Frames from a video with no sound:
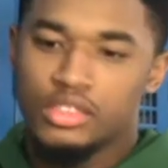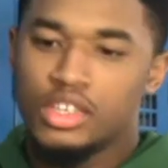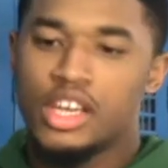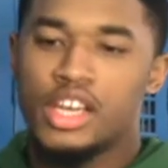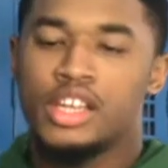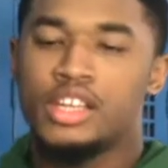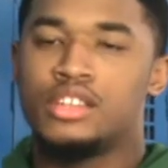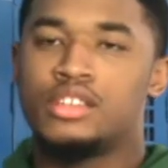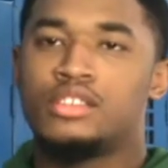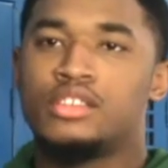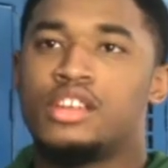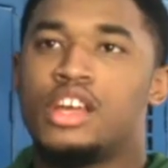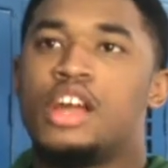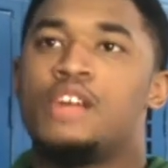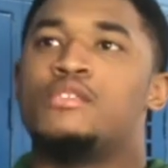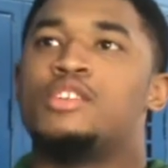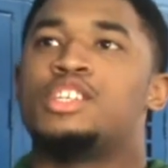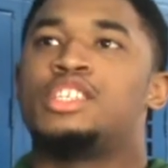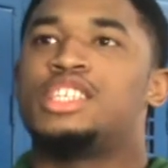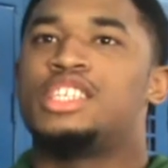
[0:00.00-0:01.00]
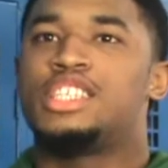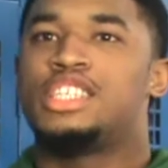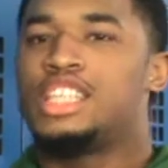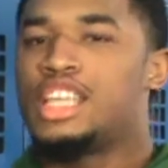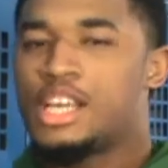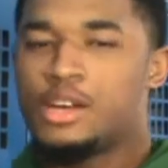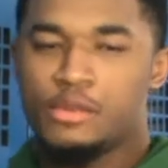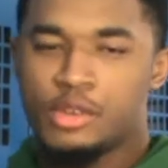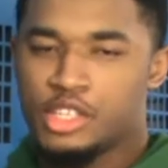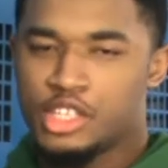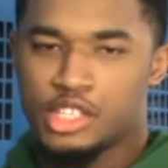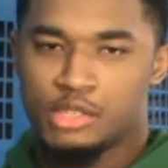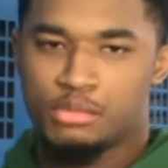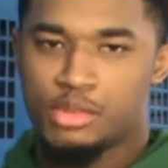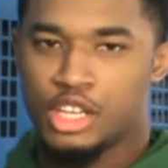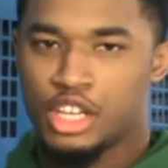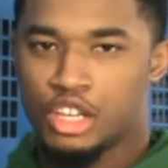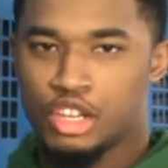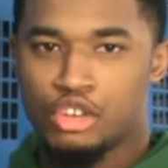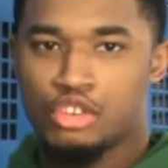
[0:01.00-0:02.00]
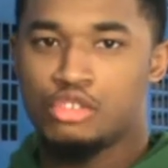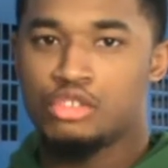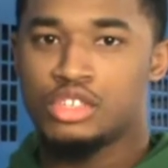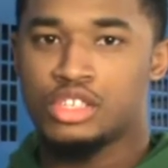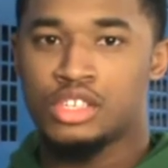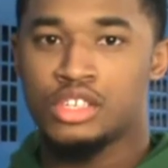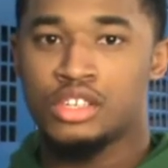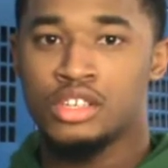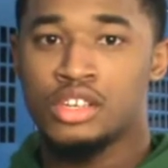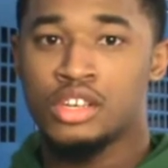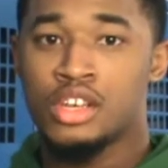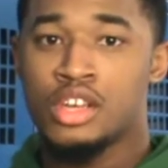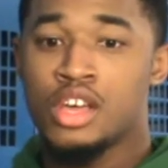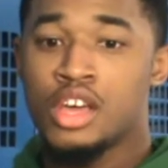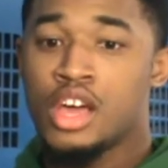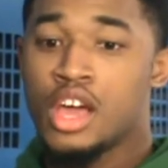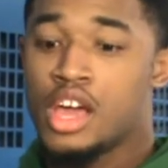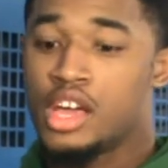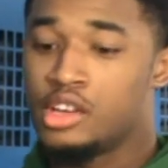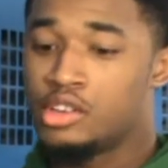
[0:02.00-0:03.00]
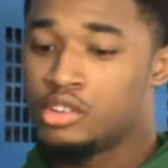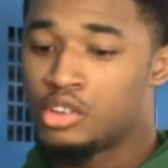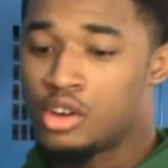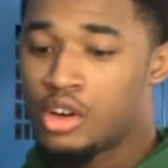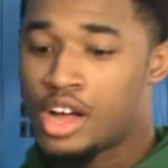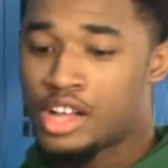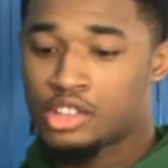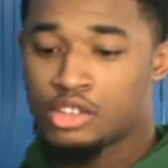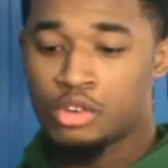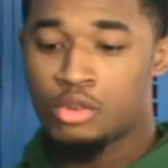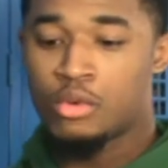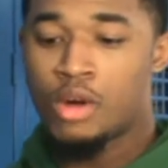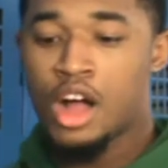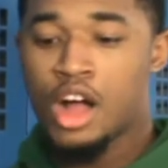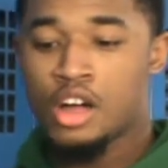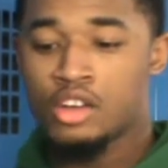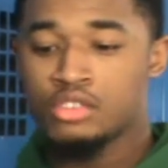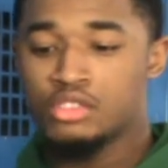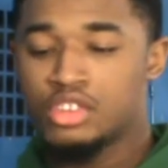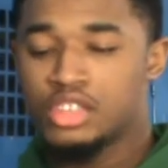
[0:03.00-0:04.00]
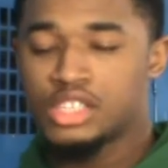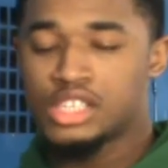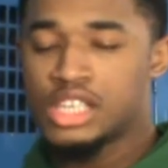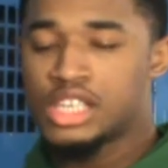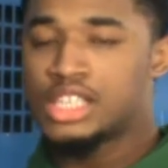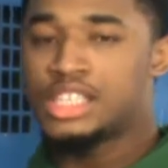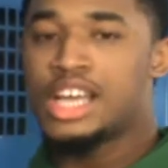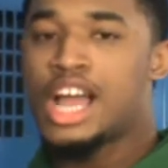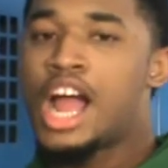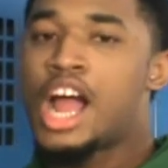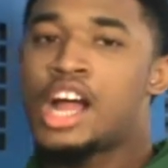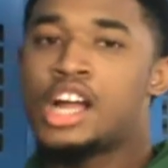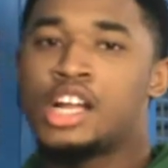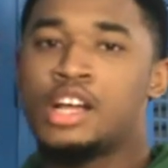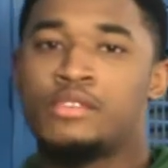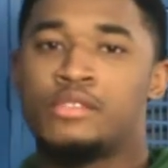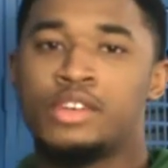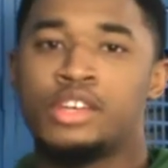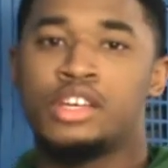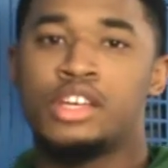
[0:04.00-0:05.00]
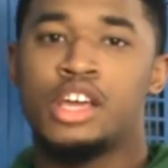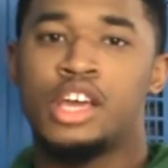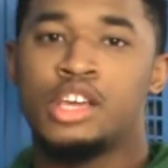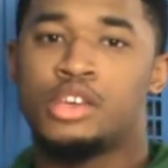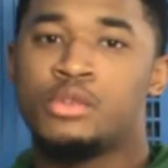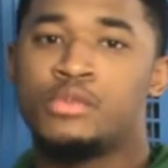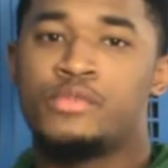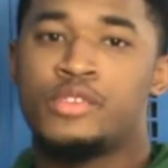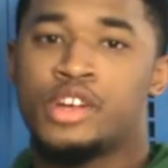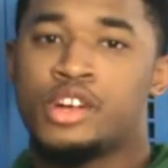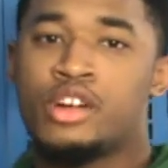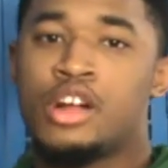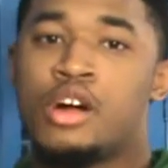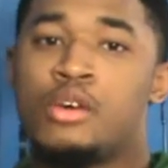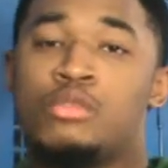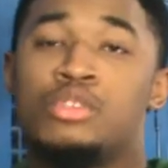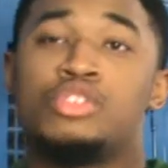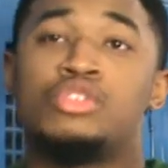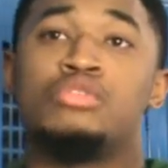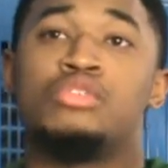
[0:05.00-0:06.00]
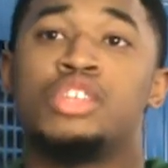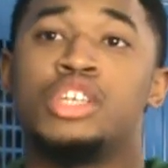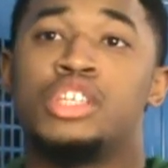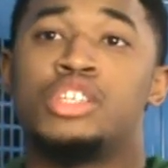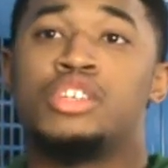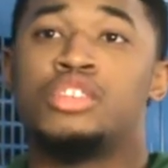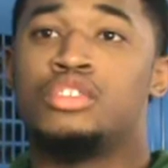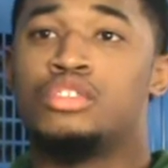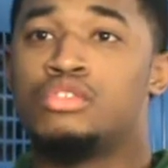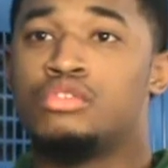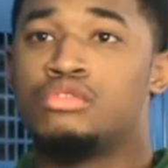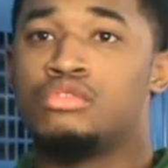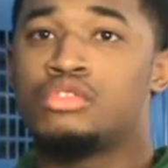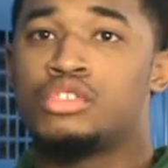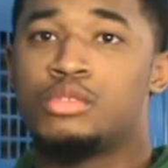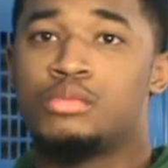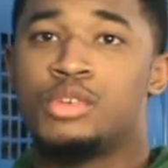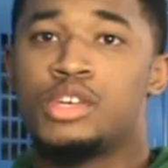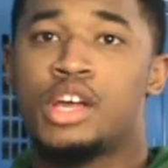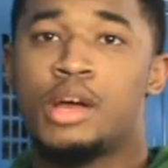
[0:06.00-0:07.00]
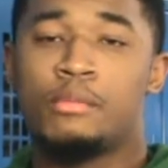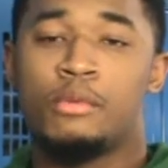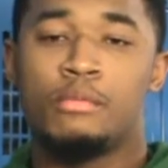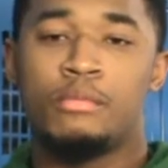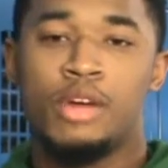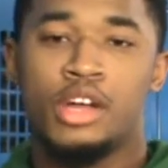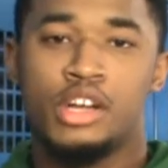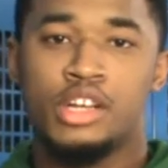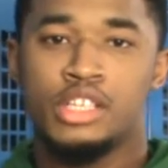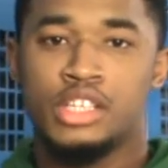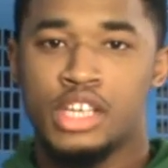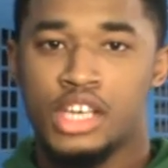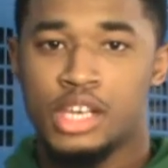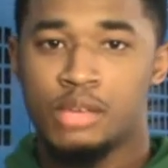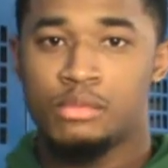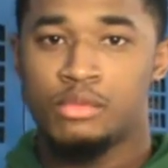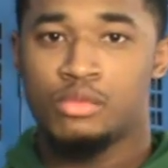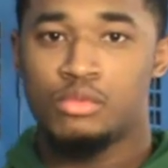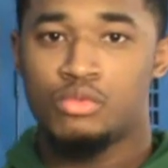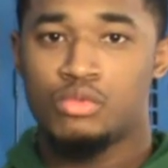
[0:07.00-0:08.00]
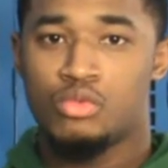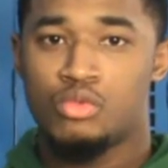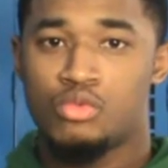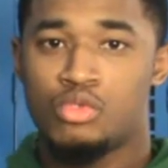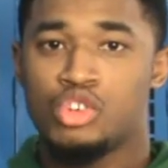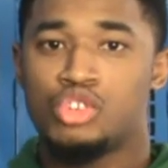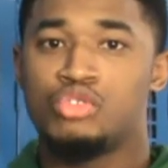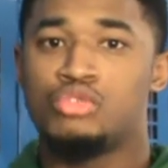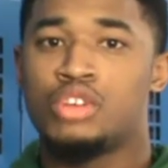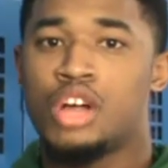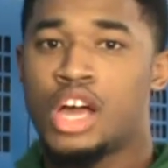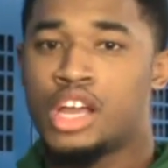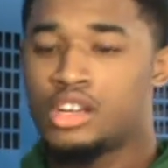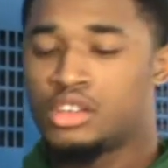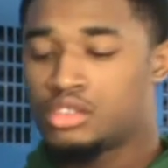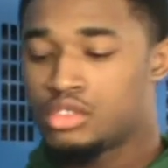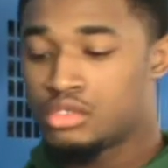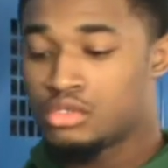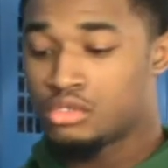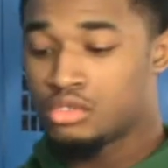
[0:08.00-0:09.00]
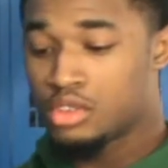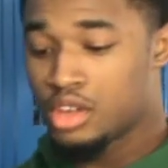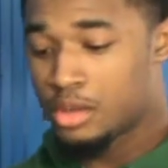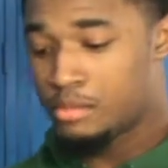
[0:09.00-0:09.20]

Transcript: And ever since then, we just been losing. And you know, after a while, you just get tired of it and you figure out what you need to do to become a better team and what you got to do.